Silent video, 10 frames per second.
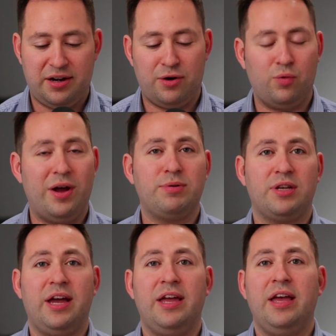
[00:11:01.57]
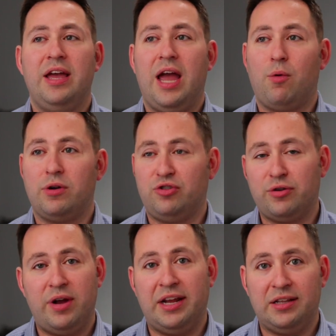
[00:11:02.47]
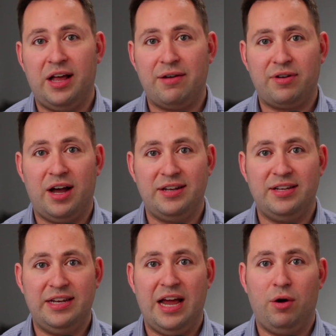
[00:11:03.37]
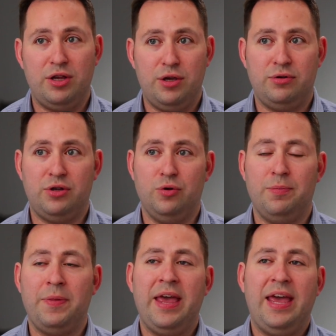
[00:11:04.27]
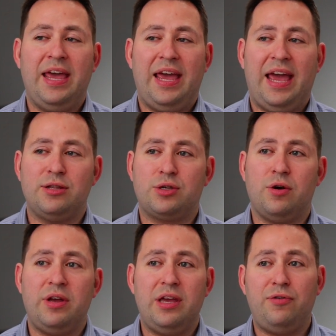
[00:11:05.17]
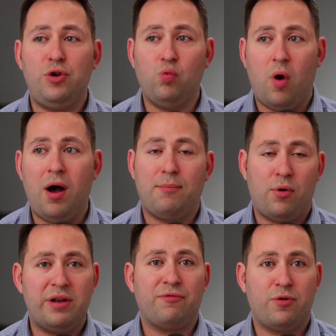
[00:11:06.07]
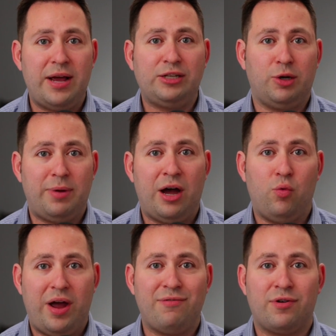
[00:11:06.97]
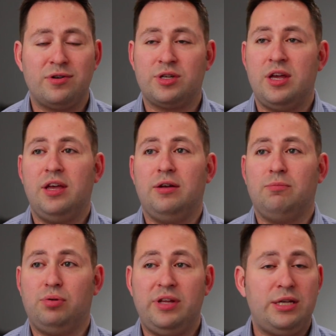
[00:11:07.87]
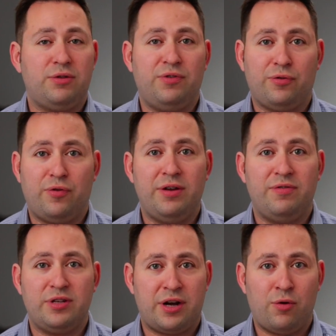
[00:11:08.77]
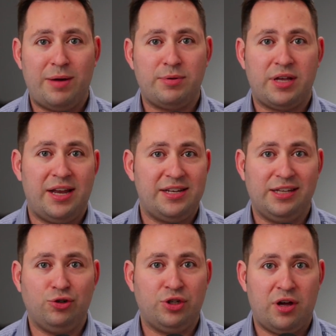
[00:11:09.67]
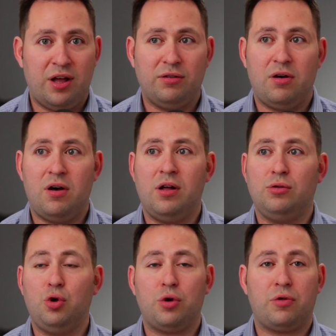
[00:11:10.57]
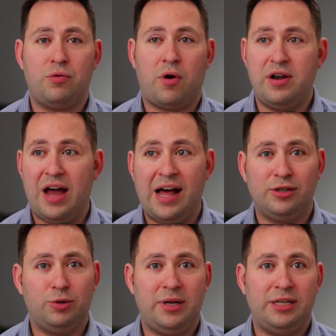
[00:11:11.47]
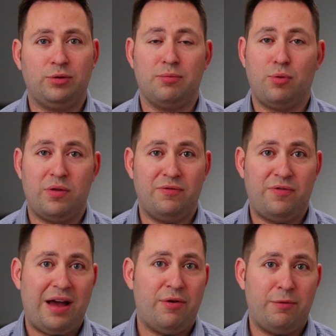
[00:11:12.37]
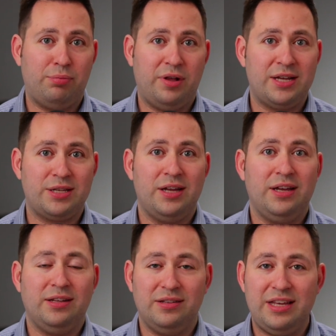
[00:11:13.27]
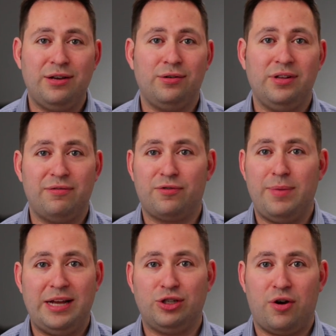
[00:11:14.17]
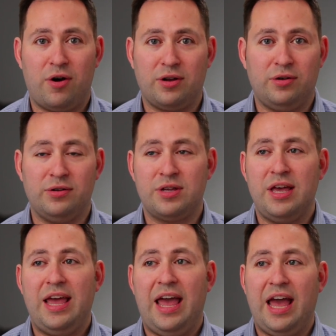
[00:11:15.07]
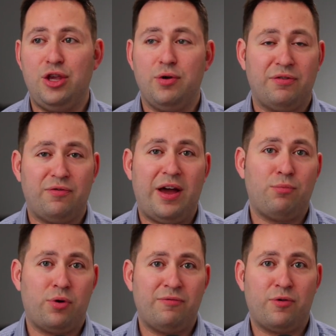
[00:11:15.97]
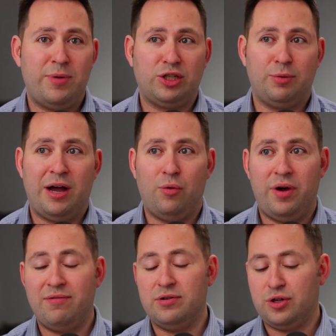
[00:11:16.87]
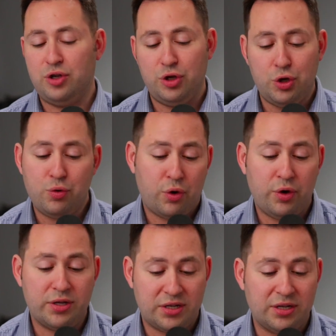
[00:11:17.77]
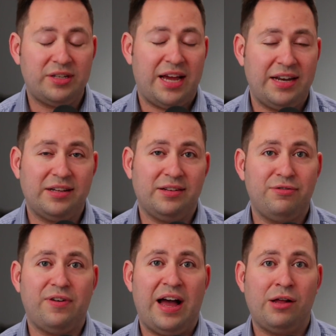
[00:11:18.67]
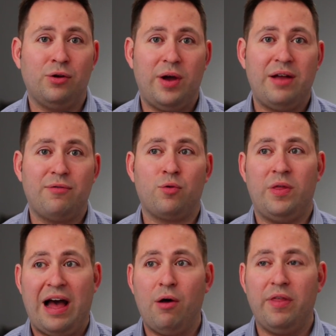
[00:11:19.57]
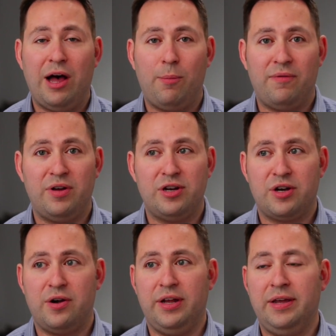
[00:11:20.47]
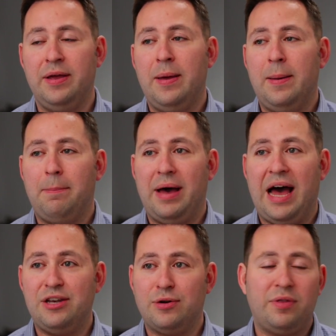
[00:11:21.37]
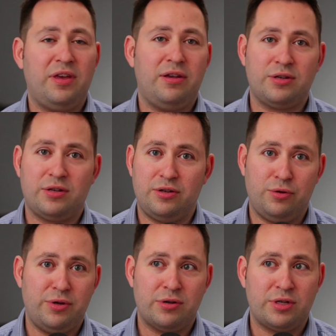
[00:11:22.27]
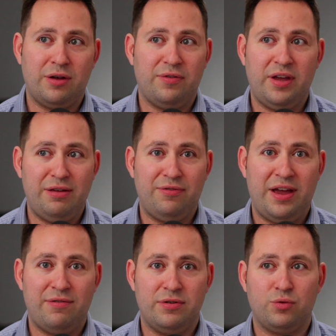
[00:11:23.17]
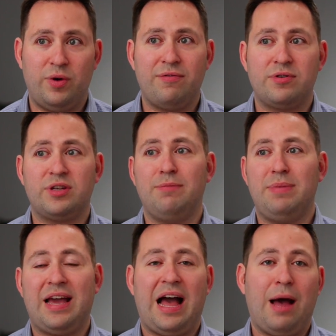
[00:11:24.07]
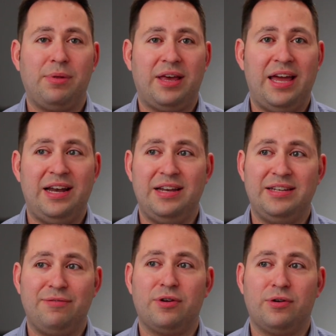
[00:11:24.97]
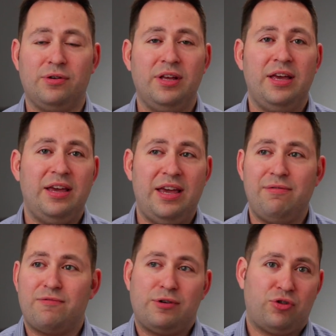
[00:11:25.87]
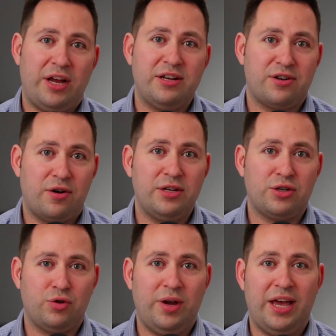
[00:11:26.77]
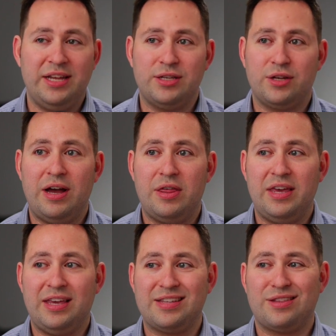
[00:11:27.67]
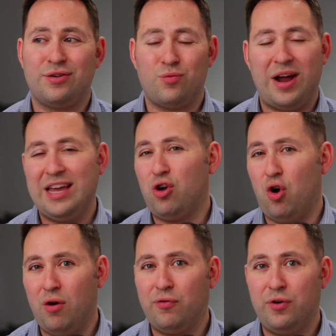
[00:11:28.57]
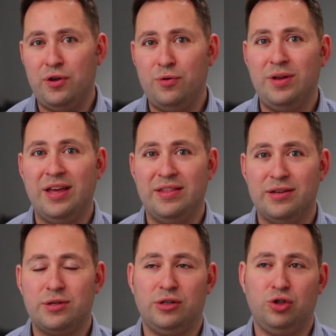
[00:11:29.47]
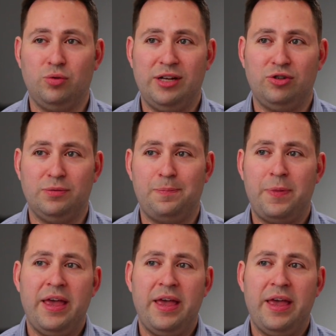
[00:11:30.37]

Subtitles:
on our website, and we're generating a lot of content now on YouTube. And so if you want more information about waivers, please feel free to visit our website at Tingen.law. Look through our knowledge base with more than 500 plus legal information articles, and you can find more information about waivers. You could still technically file a waiver without the help of an attorney, but I don't think you're doing yourself any favors. Waivers can be complicated and difficult, even for trained attorneys to win. And so I think it's the right call for you in this situation.